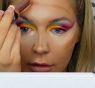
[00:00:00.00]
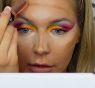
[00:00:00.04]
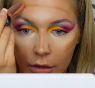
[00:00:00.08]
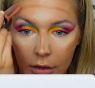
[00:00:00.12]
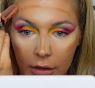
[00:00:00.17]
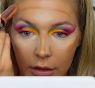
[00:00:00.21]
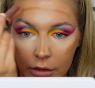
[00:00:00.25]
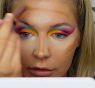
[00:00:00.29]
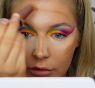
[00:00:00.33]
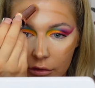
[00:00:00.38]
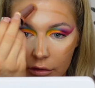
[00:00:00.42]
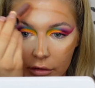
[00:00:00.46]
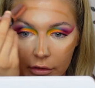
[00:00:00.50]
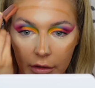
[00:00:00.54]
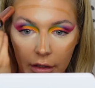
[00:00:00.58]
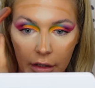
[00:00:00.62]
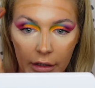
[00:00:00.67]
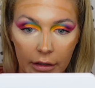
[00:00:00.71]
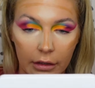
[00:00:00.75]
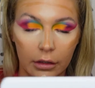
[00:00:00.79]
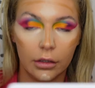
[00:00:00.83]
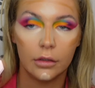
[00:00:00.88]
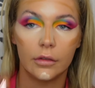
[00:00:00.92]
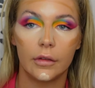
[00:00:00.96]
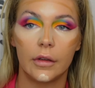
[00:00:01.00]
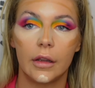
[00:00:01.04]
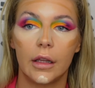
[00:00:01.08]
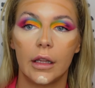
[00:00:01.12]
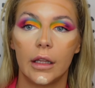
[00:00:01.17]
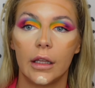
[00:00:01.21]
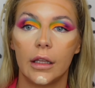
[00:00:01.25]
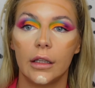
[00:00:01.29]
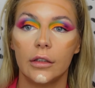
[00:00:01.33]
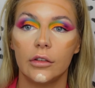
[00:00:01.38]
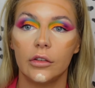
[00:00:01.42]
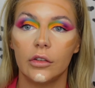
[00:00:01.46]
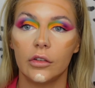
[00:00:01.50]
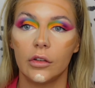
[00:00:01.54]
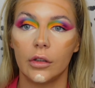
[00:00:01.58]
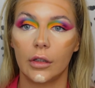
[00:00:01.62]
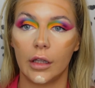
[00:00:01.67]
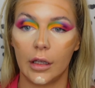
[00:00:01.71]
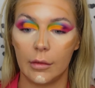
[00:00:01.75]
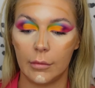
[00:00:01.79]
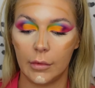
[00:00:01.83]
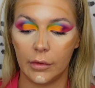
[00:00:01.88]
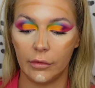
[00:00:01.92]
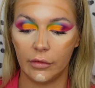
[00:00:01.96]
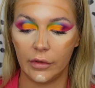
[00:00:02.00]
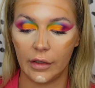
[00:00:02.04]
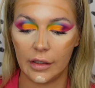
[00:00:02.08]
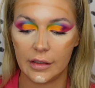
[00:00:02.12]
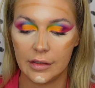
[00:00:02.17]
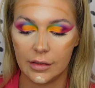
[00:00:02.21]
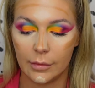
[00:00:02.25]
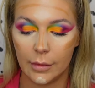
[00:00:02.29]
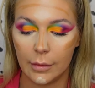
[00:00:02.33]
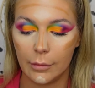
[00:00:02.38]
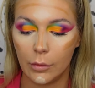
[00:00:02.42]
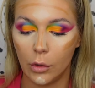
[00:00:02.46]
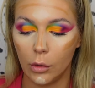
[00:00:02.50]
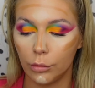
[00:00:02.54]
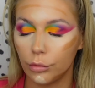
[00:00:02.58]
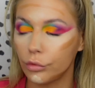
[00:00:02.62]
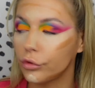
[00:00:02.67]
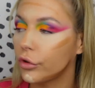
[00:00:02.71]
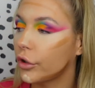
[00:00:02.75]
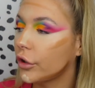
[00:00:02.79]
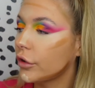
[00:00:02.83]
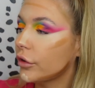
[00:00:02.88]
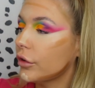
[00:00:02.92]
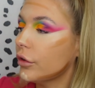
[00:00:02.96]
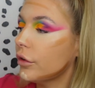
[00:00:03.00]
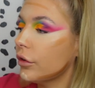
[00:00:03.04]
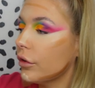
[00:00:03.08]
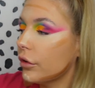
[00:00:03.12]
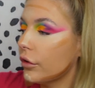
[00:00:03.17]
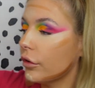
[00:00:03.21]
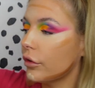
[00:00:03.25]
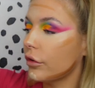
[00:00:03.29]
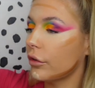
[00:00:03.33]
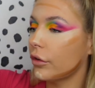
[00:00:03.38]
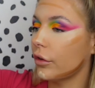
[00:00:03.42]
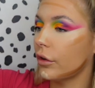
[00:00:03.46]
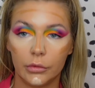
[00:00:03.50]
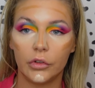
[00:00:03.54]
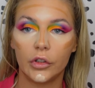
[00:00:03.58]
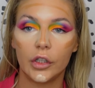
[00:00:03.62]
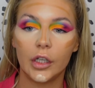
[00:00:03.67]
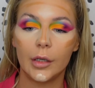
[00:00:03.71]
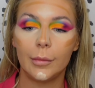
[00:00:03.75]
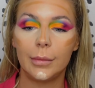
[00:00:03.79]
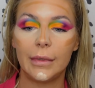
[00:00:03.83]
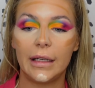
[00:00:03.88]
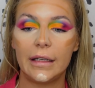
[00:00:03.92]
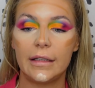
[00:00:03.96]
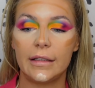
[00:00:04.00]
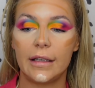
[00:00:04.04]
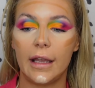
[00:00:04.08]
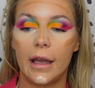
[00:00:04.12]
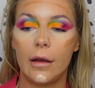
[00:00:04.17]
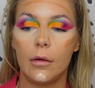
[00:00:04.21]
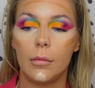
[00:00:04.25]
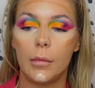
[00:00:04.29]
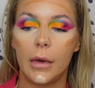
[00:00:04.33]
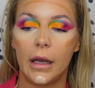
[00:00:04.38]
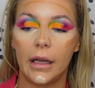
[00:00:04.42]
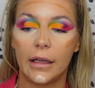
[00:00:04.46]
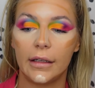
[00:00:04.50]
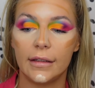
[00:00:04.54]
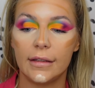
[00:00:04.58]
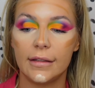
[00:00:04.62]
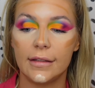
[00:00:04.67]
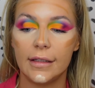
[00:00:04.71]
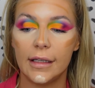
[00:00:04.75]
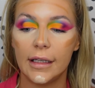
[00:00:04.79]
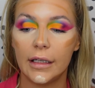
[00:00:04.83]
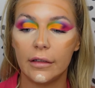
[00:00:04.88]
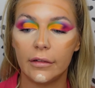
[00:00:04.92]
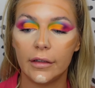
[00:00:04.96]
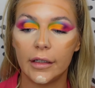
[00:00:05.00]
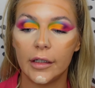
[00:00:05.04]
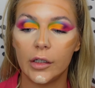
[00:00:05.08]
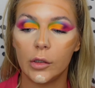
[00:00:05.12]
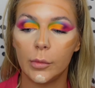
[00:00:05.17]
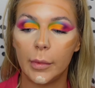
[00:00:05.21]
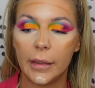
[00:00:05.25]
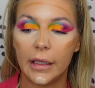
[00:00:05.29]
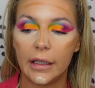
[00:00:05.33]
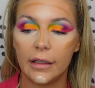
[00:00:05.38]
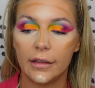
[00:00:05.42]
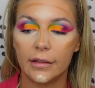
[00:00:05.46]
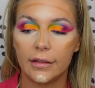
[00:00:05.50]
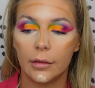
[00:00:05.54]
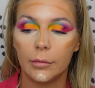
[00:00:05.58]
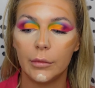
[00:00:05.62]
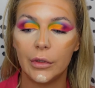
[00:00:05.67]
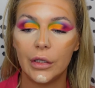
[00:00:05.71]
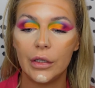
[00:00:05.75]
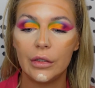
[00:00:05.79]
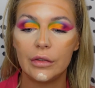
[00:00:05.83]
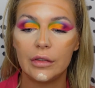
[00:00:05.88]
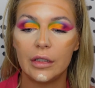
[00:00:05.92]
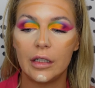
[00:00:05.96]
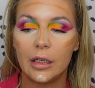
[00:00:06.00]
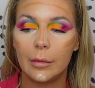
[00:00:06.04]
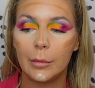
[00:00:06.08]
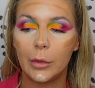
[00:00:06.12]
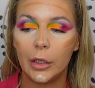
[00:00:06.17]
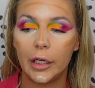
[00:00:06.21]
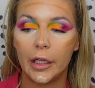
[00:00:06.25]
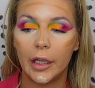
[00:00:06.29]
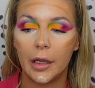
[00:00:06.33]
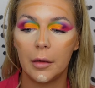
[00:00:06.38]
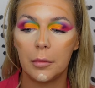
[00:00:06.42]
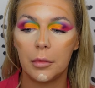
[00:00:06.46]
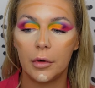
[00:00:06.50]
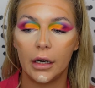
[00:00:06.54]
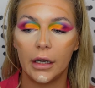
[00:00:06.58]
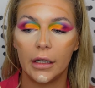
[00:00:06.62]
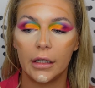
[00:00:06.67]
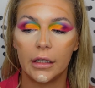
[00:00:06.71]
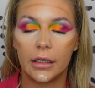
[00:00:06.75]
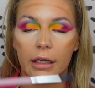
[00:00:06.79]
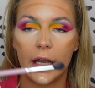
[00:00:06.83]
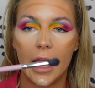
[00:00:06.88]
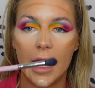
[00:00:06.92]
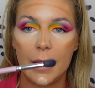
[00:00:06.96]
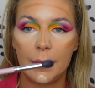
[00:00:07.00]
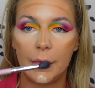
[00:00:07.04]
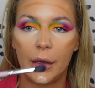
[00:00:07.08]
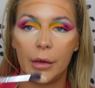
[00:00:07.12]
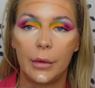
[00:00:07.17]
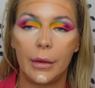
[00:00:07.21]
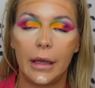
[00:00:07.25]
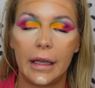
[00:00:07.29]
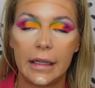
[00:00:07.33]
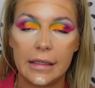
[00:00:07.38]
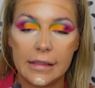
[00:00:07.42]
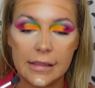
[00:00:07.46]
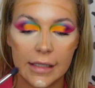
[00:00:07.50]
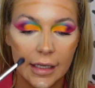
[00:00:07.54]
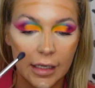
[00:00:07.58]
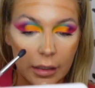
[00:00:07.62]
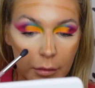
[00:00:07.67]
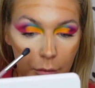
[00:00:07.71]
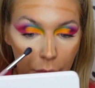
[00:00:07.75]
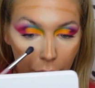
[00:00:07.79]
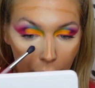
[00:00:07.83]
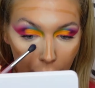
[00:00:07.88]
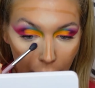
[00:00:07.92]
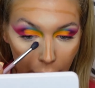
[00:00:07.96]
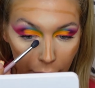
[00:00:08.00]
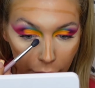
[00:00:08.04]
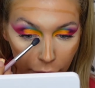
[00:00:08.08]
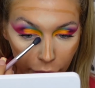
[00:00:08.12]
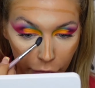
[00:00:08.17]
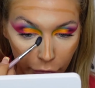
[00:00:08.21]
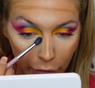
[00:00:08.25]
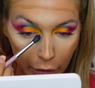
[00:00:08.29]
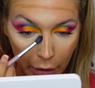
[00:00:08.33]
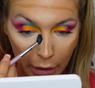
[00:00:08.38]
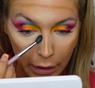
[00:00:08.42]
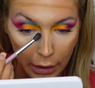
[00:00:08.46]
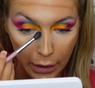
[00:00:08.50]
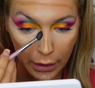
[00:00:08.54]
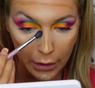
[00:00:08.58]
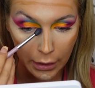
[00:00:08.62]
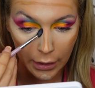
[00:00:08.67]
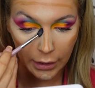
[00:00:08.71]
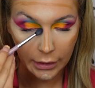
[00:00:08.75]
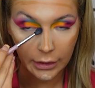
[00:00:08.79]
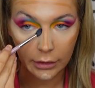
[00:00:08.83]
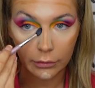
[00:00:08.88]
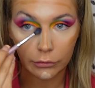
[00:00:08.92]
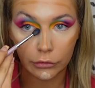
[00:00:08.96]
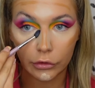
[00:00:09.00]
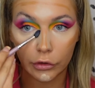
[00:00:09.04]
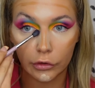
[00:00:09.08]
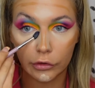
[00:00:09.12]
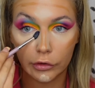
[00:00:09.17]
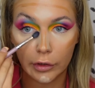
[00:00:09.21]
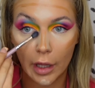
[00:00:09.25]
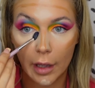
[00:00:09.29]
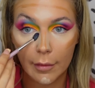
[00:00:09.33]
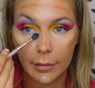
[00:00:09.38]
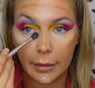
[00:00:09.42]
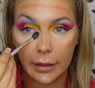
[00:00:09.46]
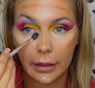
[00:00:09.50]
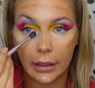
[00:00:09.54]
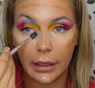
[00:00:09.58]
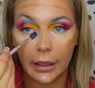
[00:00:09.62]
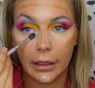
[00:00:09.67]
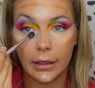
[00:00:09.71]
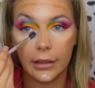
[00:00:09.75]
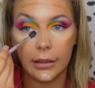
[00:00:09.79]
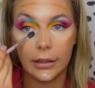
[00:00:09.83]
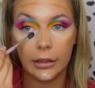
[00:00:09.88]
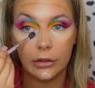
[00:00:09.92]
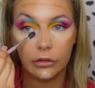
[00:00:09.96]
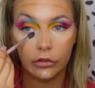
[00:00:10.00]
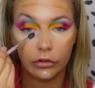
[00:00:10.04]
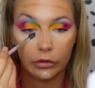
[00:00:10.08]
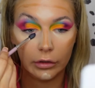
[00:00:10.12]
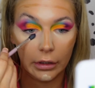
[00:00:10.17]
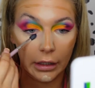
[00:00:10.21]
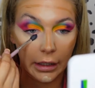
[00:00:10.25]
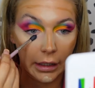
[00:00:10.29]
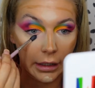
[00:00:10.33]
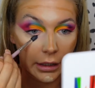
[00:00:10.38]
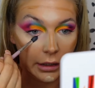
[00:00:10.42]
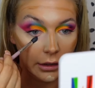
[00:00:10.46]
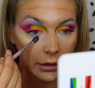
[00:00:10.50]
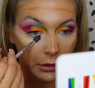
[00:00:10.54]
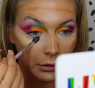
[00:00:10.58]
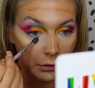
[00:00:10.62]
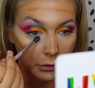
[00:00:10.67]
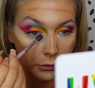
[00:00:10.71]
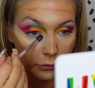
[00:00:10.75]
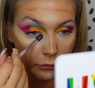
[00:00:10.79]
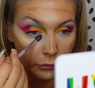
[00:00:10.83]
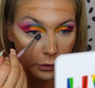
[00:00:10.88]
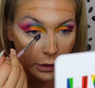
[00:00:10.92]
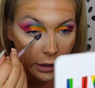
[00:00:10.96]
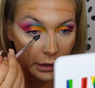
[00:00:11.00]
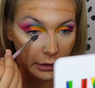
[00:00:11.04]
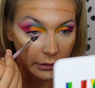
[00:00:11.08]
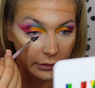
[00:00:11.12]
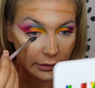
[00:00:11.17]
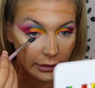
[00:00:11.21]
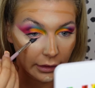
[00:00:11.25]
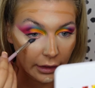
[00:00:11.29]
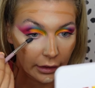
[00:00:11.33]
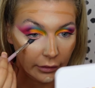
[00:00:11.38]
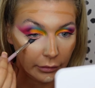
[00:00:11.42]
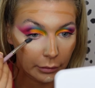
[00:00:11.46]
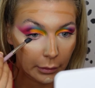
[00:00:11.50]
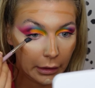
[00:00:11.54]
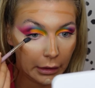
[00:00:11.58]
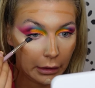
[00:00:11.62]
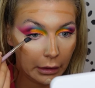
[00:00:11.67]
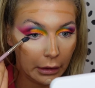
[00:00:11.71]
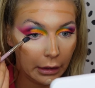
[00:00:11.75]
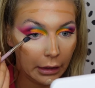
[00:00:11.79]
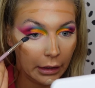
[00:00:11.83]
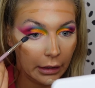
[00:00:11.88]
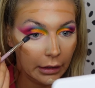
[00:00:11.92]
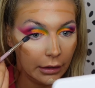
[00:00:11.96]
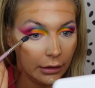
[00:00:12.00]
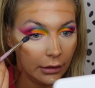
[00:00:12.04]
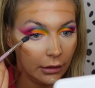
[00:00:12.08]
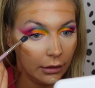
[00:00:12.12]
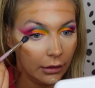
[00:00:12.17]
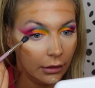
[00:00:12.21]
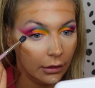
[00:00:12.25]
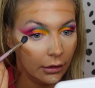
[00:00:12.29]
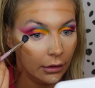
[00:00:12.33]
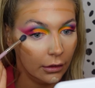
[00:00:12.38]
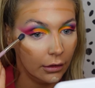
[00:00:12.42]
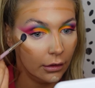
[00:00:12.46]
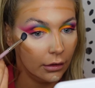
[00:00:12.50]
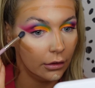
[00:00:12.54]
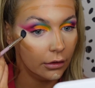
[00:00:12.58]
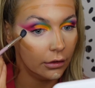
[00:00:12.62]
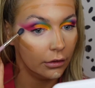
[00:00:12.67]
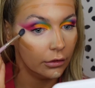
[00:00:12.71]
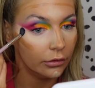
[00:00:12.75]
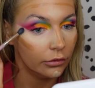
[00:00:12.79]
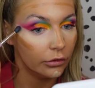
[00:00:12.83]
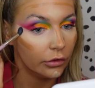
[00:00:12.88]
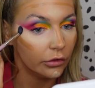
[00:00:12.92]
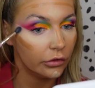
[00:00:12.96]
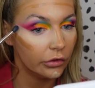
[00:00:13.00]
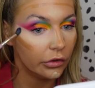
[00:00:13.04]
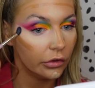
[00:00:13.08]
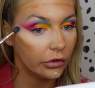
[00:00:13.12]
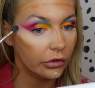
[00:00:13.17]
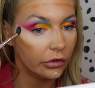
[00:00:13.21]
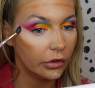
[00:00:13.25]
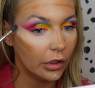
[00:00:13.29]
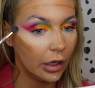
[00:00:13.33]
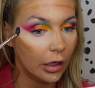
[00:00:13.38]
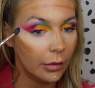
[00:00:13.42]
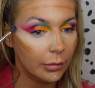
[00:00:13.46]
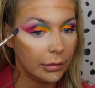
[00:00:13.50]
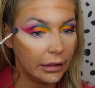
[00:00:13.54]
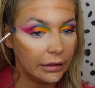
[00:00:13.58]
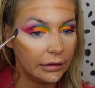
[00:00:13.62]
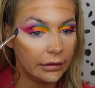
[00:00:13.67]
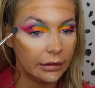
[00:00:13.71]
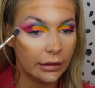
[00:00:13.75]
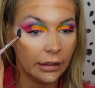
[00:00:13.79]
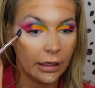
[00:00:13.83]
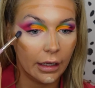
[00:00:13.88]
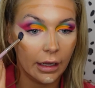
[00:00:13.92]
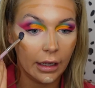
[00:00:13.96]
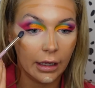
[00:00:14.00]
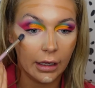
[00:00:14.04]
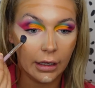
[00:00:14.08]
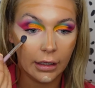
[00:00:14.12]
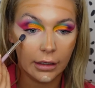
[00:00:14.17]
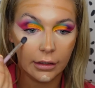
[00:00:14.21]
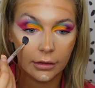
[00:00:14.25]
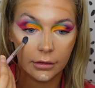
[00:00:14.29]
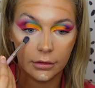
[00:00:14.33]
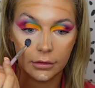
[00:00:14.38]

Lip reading: And then just like over there, just to get my face a bit more bronze. I'm just going to blend out my concealer a little bit. So I'm using the Molly O'Brien MO18 brush, and I'm just dabbing that literally right underneath my eye, just to start blending it out.